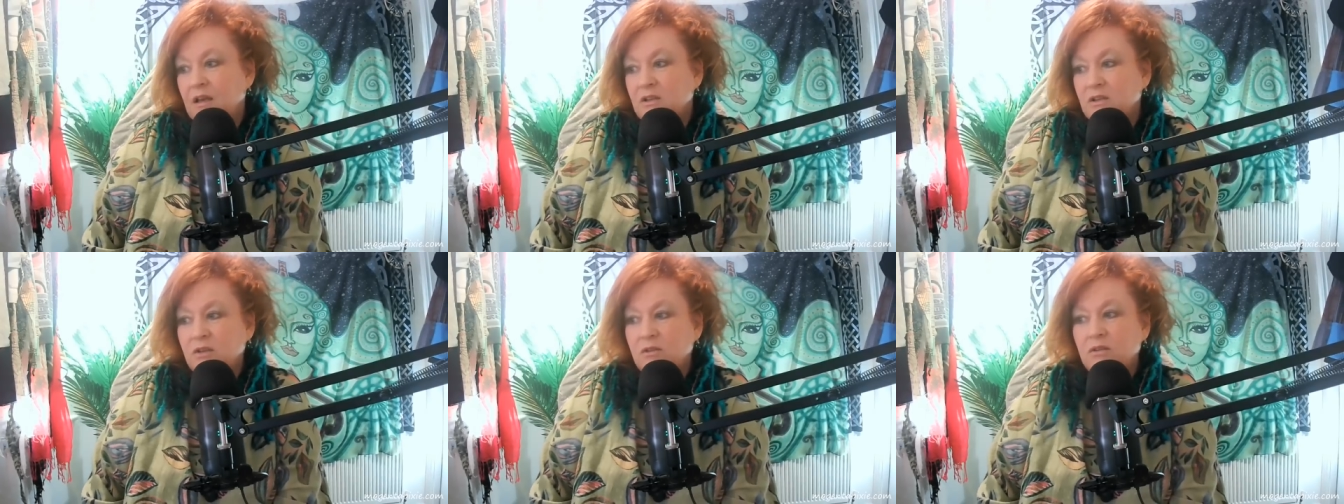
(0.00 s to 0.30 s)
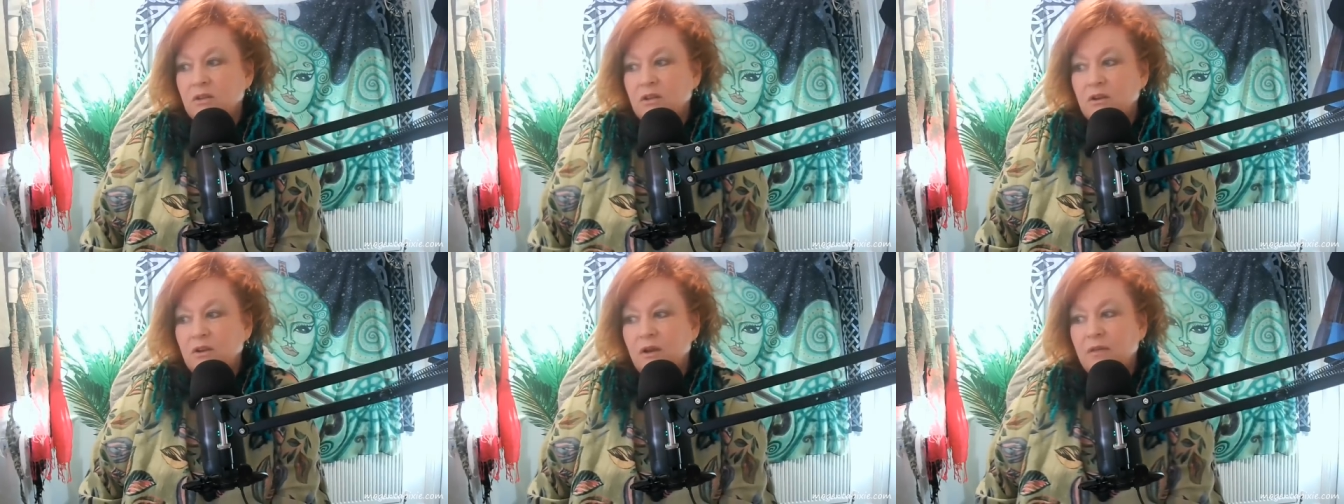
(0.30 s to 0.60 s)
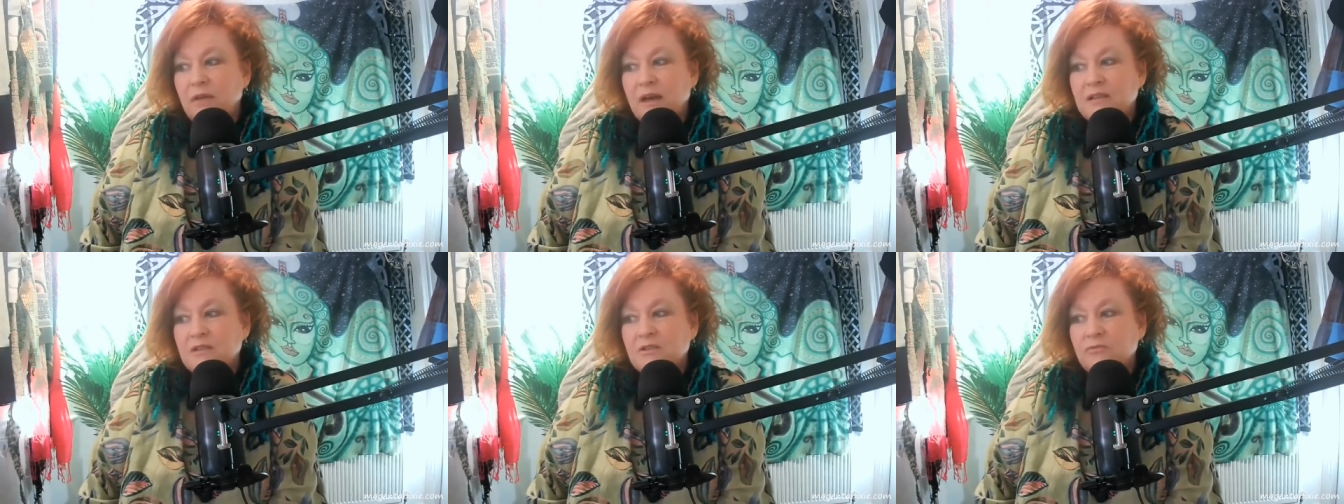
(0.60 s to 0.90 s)
So,
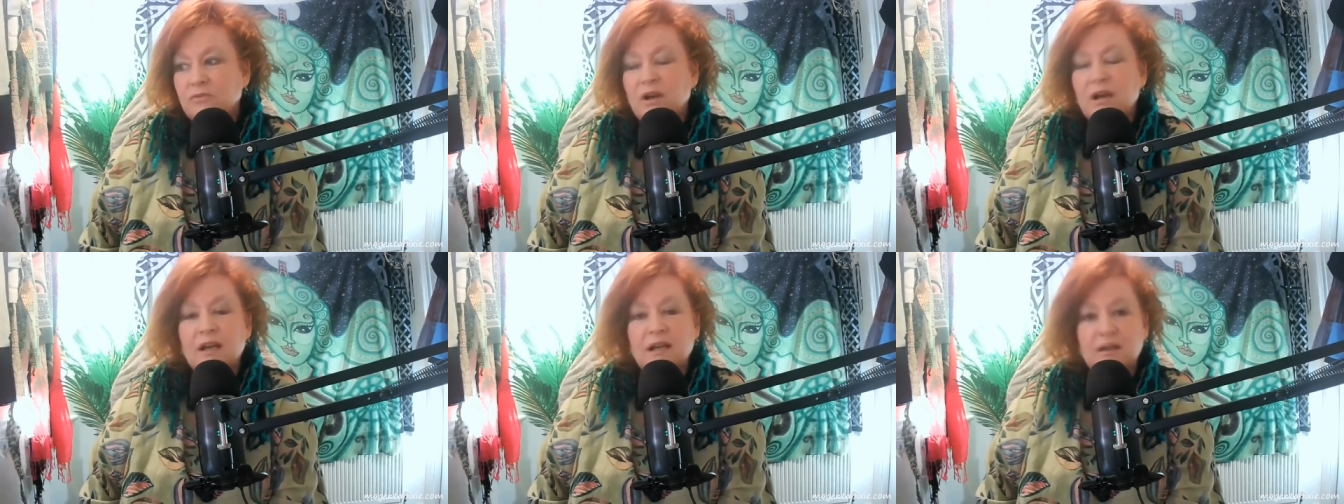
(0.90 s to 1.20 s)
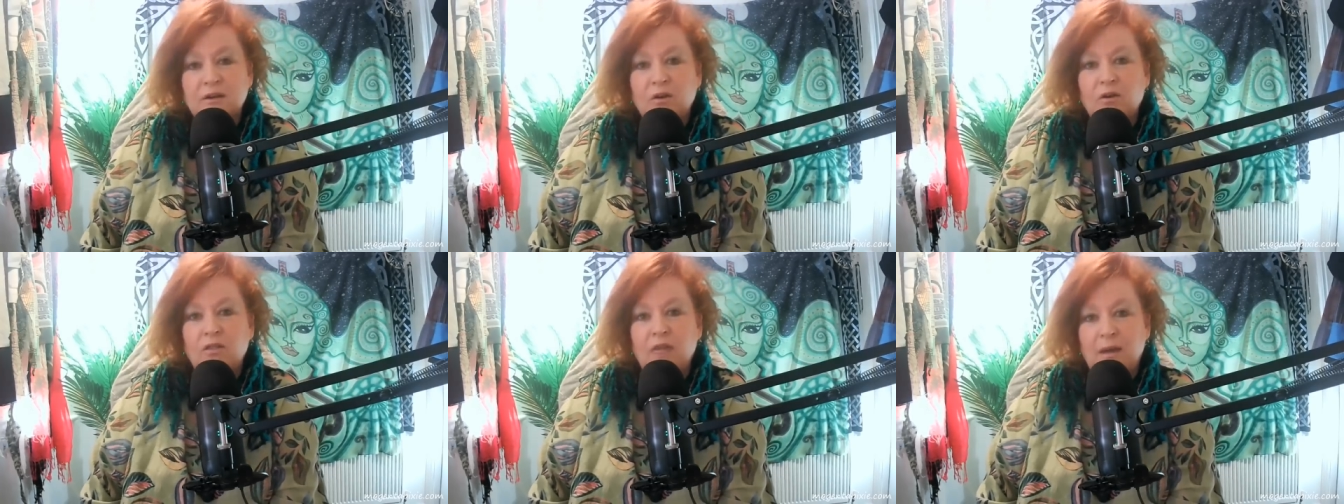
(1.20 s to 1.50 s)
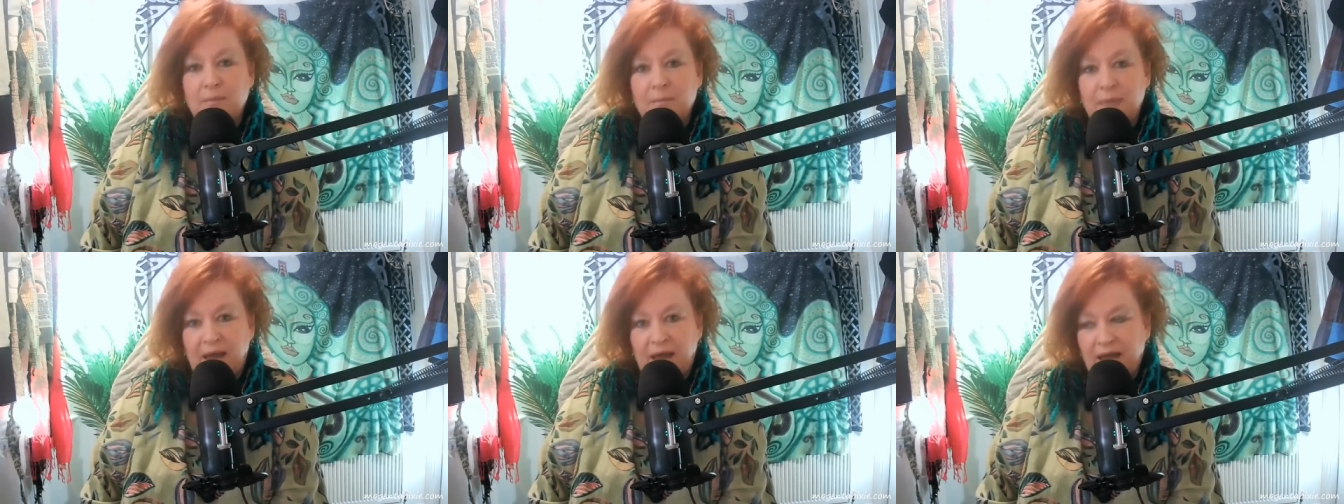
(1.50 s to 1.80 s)
that's really not
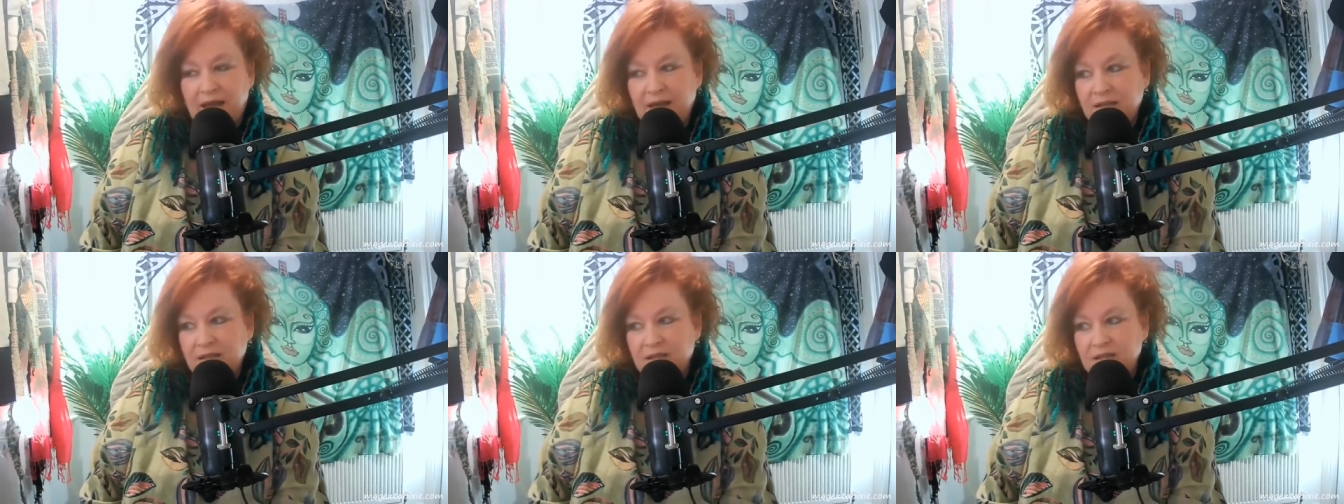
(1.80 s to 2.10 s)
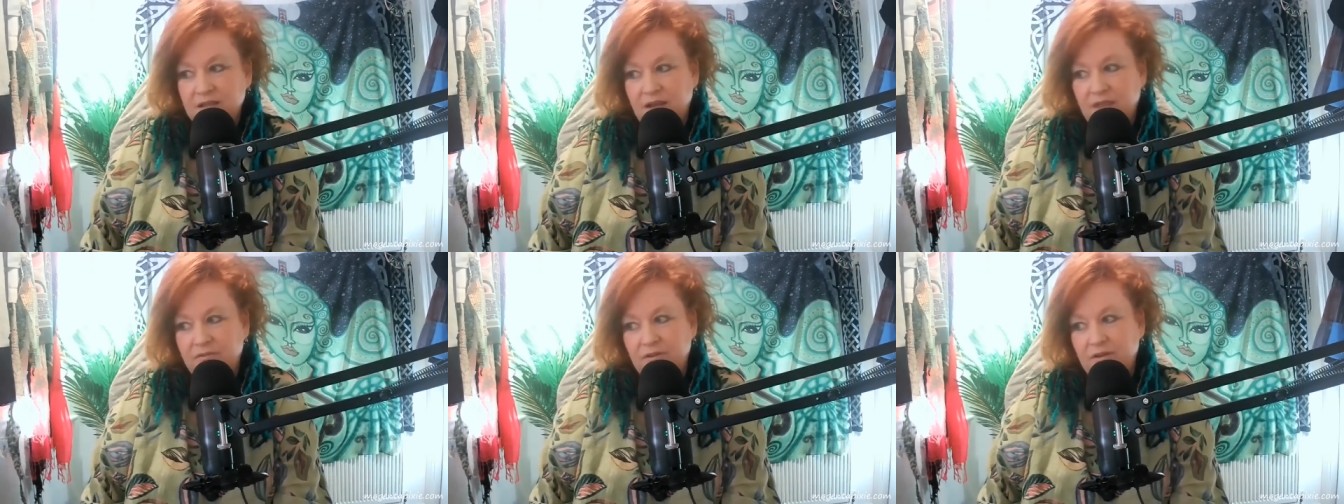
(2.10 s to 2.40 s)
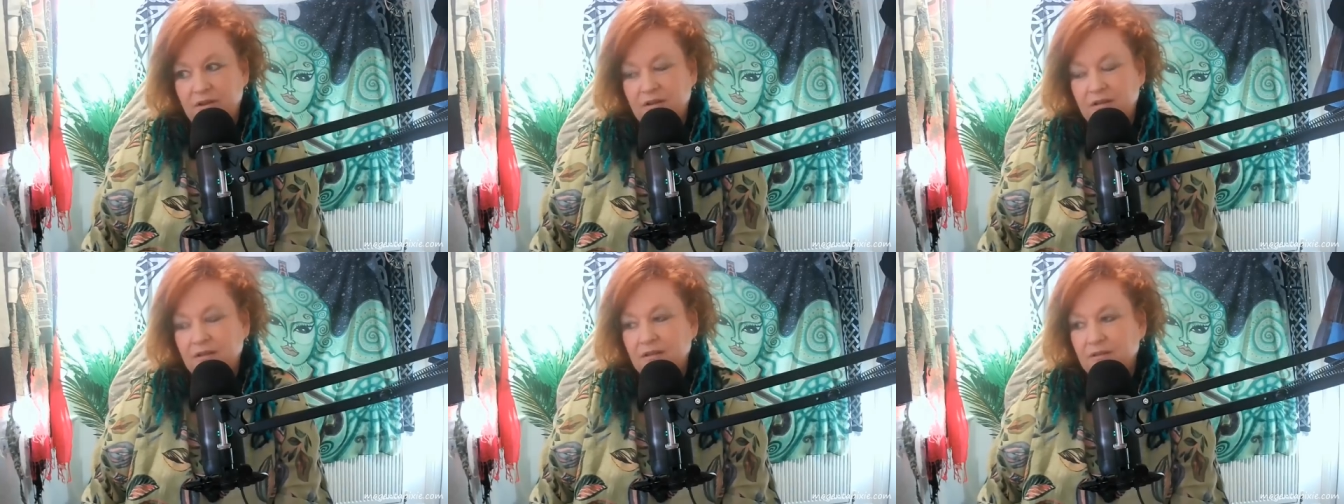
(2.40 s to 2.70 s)
that bad,
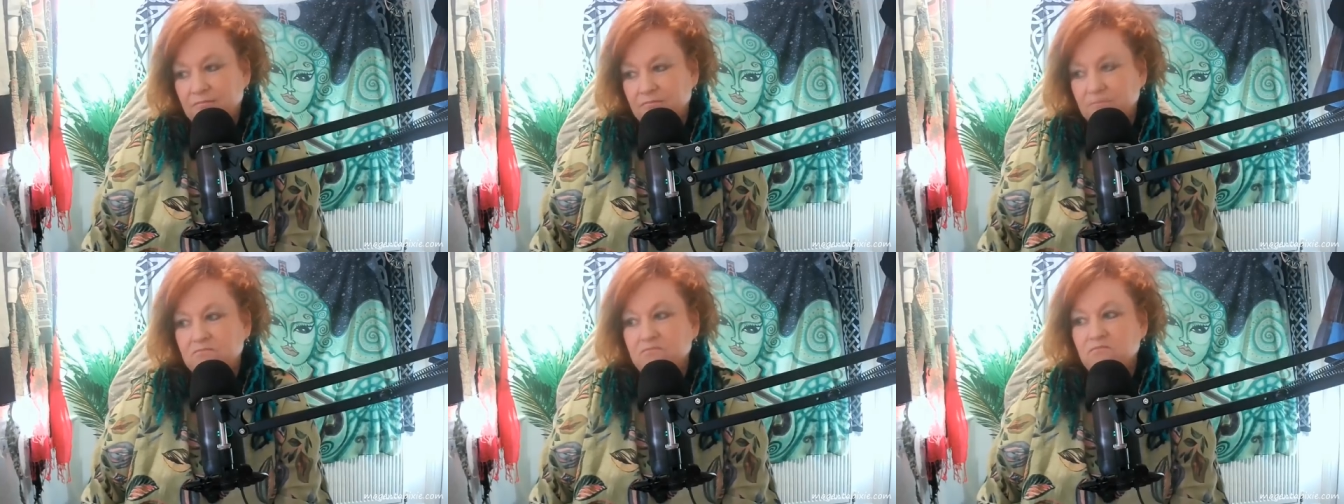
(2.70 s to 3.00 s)
7.